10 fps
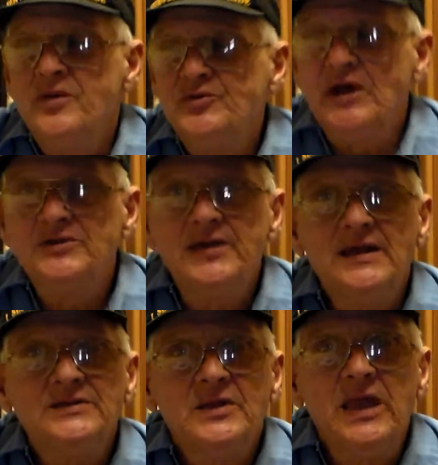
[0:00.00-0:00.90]
The judge
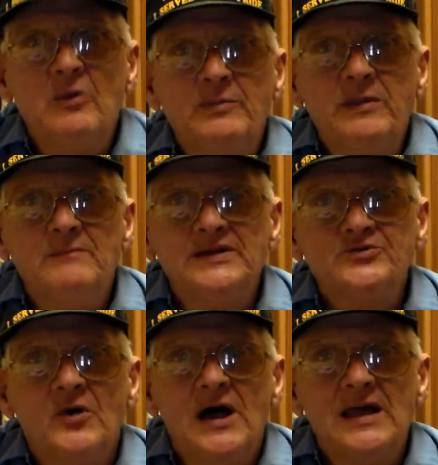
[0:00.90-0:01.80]
says it would be
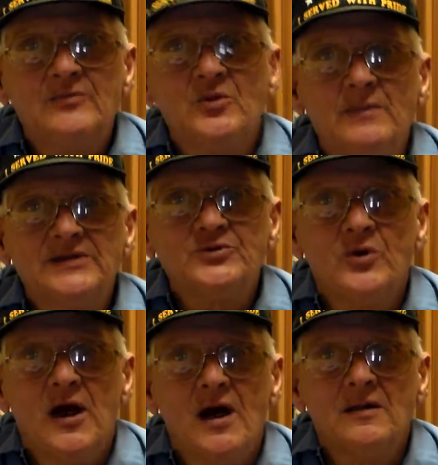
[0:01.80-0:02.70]
mistrial after
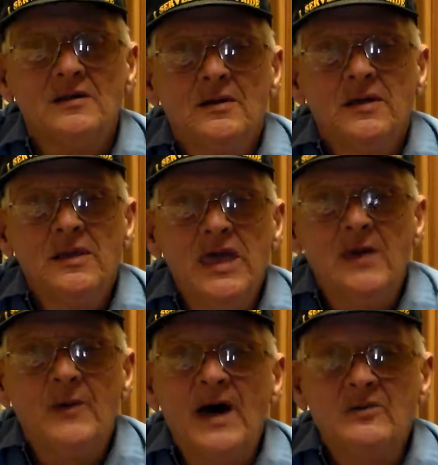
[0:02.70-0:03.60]
mistrial
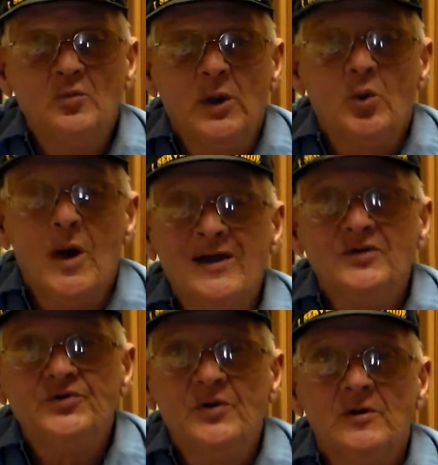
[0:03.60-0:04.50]
if I
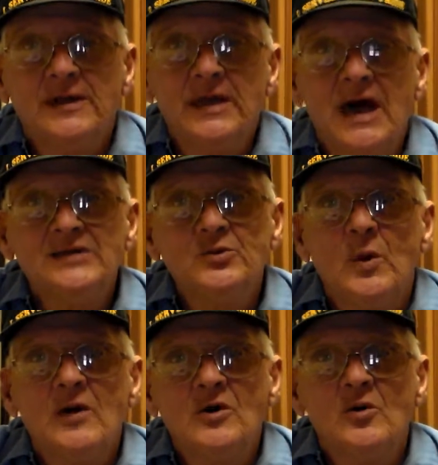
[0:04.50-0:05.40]
required a jury. I said,
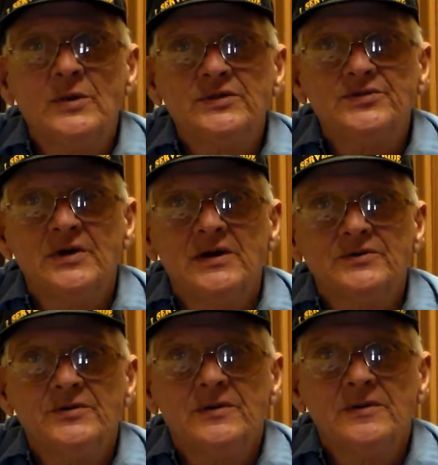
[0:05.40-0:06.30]
well, I'll go with the judge.
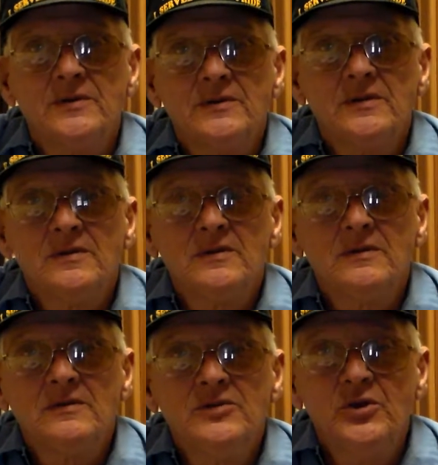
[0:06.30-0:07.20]

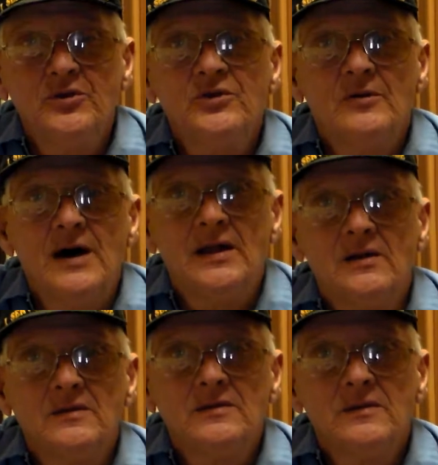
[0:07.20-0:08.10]
You, Your
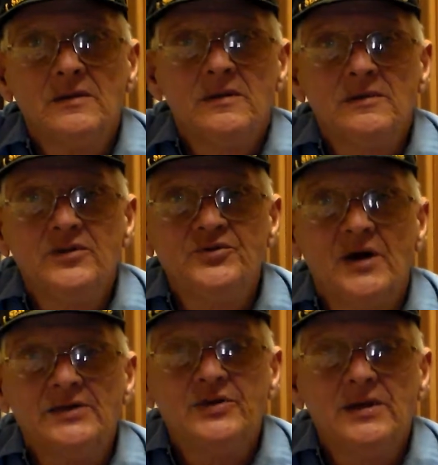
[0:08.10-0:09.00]
Honor, to
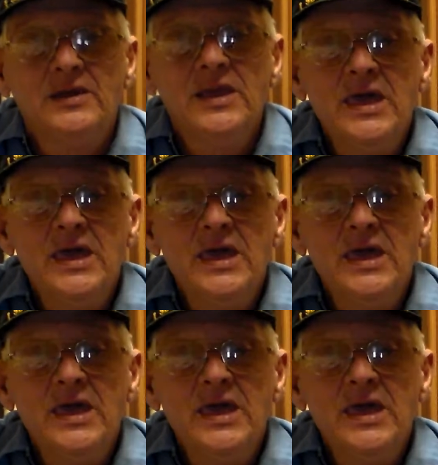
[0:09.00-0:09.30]
judge it.